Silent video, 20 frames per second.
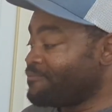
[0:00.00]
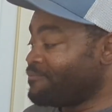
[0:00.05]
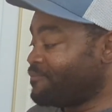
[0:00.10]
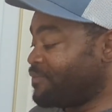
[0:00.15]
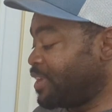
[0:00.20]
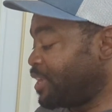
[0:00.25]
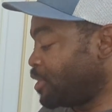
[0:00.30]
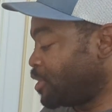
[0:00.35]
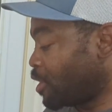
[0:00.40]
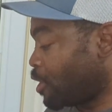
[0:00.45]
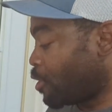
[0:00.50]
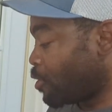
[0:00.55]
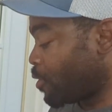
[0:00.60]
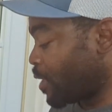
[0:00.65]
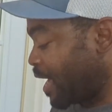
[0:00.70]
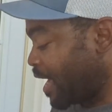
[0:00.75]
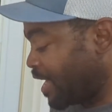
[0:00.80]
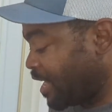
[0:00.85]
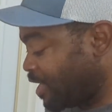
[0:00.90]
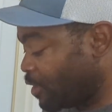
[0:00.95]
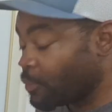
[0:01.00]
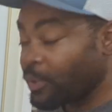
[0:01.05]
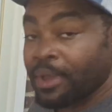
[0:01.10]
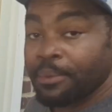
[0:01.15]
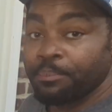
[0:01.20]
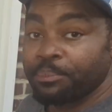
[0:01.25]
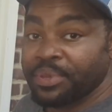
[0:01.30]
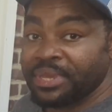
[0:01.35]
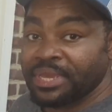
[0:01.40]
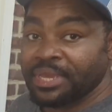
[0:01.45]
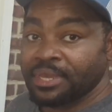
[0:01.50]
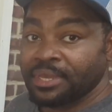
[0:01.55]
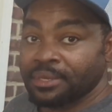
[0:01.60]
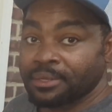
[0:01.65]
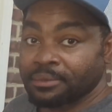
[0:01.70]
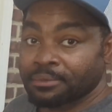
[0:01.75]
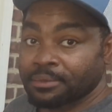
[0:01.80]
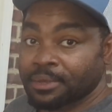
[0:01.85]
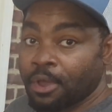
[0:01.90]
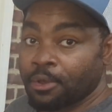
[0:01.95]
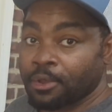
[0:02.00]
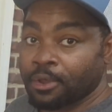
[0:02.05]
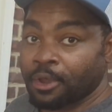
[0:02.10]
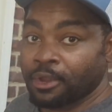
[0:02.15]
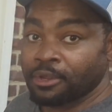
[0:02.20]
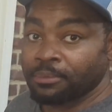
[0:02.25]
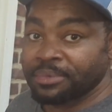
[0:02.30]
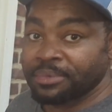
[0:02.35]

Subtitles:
Vendo 81B Coca-Cola